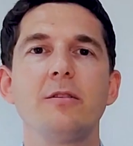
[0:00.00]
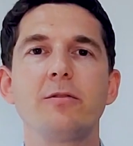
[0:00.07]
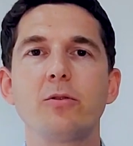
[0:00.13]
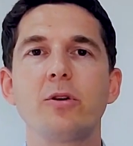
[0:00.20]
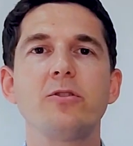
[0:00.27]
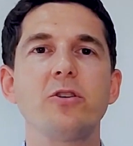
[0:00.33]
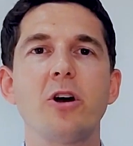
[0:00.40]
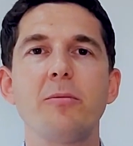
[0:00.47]

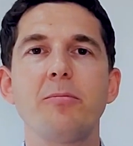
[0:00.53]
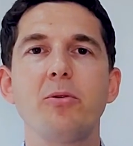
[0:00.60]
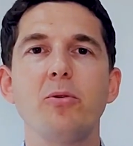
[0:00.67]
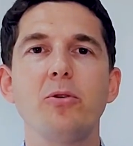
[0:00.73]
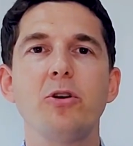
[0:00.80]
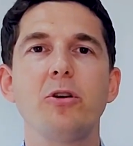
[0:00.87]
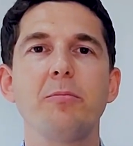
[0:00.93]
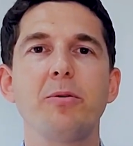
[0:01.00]
For
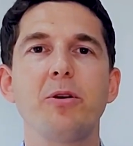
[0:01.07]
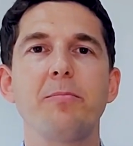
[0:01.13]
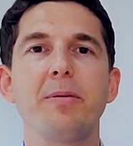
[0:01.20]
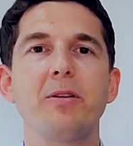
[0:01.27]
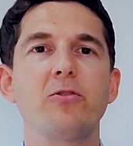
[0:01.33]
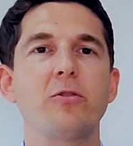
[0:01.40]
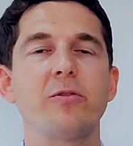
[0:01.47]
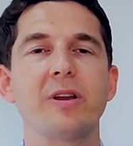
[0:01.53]
example, you can put a
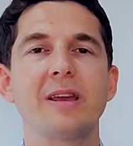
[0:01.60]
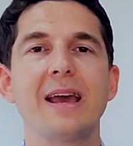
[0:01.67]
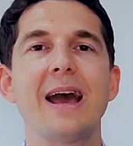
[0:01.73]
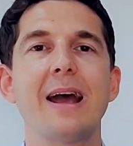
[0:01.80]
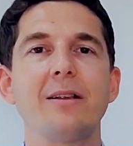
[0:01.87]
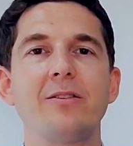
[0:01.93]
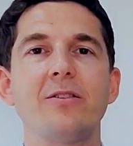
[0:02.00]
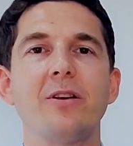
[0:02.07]
picture of a
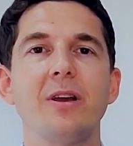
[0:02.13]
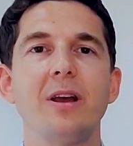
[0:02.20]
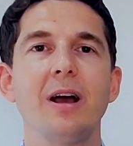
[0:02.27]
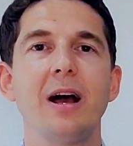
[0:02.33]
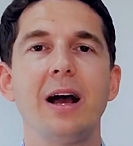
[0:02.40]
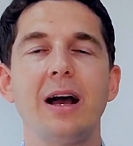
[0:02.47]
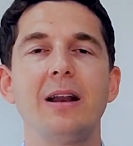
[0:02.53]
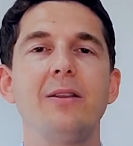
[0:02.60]
cat
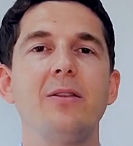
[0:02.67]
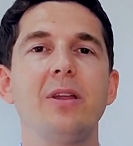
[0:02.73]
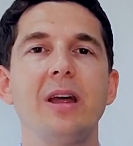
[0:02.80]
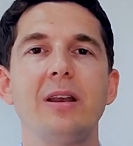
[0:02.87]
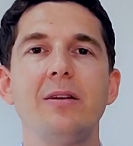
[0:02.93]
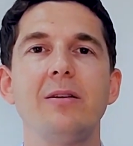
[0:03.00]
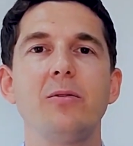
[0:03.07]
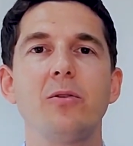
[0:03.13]
and
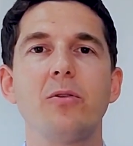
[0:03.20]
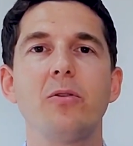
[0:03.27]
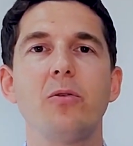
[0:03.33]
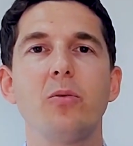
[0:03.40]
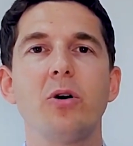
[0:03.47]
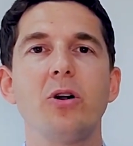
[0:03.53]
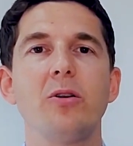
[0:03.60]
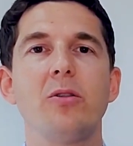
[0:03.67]
then the
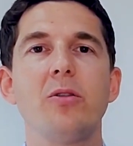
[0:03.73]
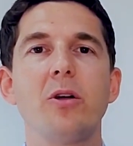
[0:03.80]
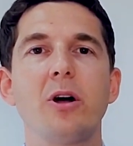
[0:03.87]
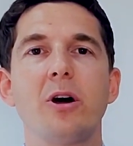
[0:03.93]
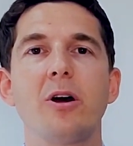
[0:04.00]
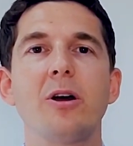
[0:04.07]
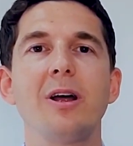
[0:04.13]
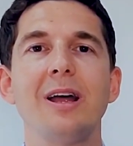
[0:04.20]
word
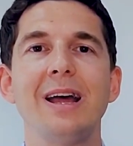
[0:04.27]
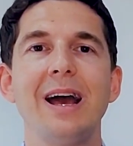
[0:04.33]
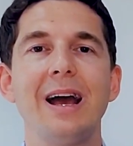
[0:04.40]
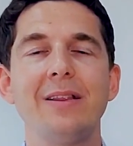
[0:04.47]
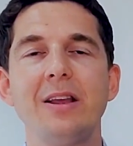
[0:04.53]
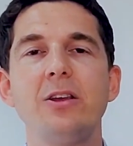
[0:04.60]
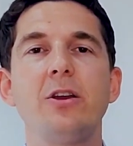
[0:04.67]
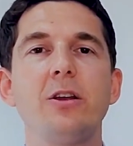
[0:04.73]
the.
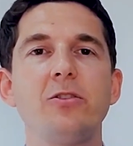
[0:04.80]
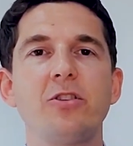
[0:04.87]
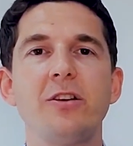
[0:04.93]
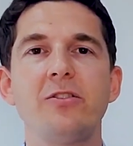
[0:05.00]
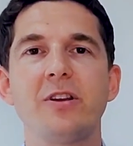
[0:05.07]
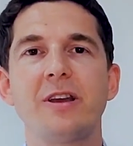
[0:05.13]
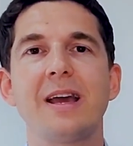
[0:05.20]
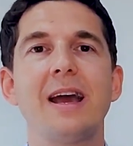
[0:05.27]
And then you can
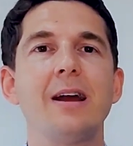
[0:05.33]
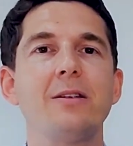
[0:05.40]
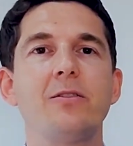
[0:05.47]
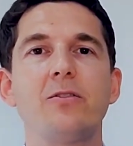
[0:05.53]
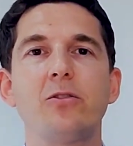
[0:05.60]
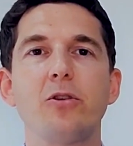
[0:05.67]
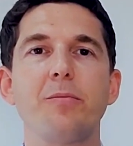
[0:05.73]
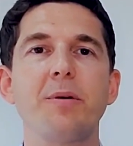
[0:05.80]
change the
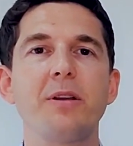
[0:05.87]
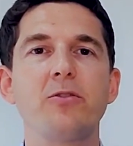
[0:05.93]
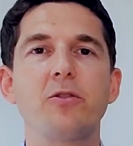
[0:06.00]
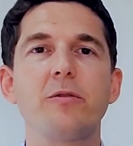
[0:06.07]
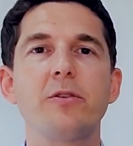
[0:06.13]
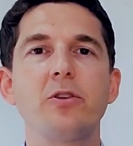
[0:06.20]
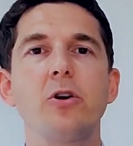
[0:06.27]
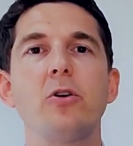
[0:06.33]
cat to a
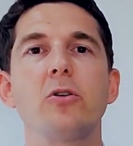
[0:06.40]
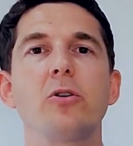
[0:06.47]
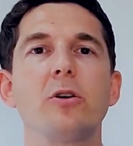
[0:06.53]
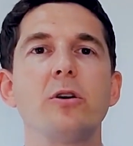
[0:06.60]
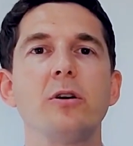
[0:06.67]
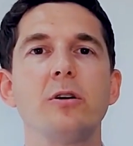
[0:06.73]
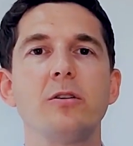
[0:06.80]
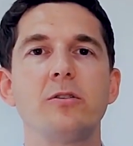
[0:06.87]
picture of a dog.
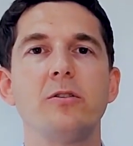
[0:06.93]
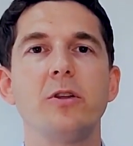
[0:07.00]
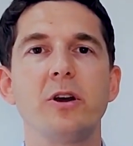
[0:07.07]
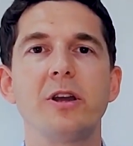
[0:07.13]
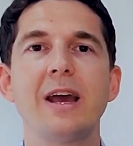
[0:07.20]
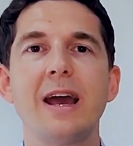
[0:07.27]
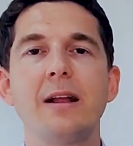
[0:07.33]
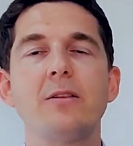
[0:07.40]

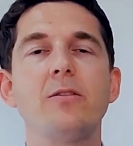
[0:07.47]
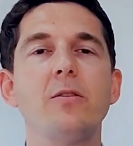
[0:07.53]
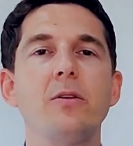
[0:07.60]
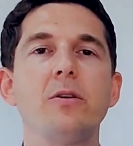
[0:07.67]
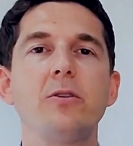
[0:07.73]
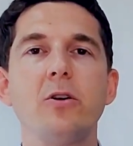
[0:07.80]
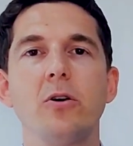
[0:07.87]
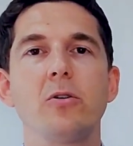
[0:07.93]
The cat,
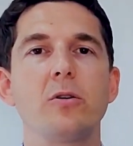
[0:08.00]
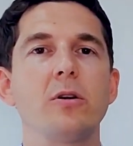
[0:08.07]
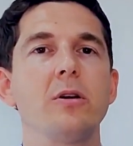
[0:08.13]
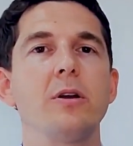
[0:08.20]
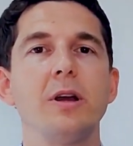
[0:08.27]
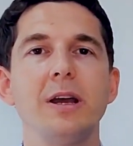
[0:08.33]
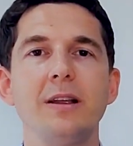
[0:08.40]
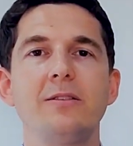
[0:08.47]
the dog.
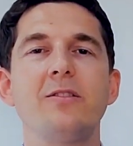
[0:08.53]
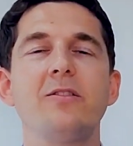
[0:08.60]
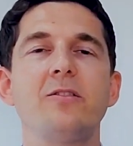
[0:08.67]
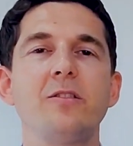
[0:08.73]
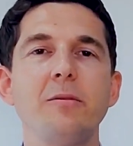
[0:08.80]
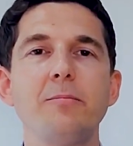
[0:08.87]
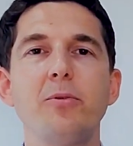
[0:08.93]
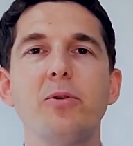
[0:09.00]
It's as
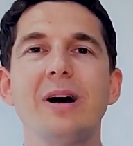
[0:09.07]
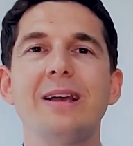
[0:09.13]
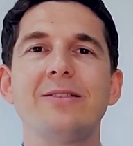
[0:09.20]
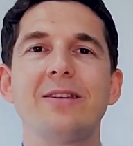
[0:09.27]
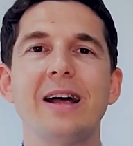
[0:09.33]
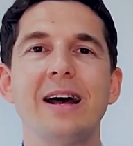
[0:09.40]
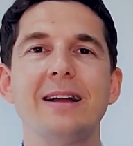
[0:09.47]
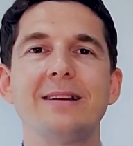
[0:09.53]
simple
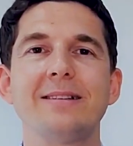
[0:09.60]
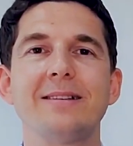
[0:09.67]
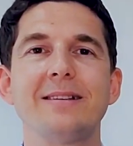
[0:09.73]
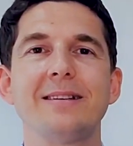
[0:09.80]
as that.